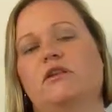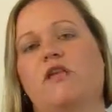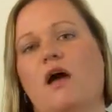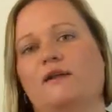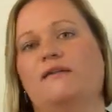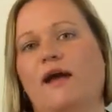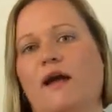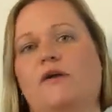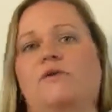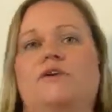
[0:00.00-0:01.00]
locked
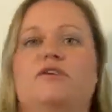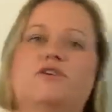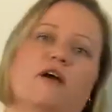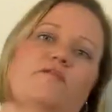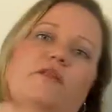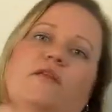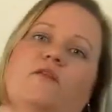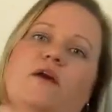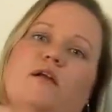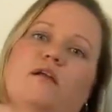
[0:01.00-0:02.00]
down, shoved in
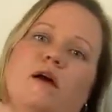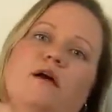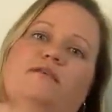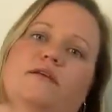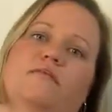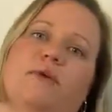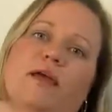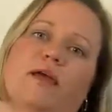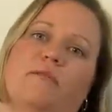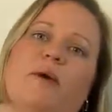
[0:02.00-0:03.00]
that closet,
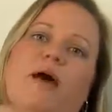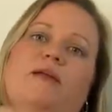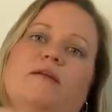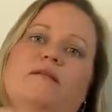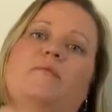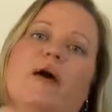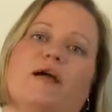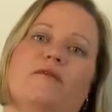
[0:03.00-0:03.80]
way back in the back.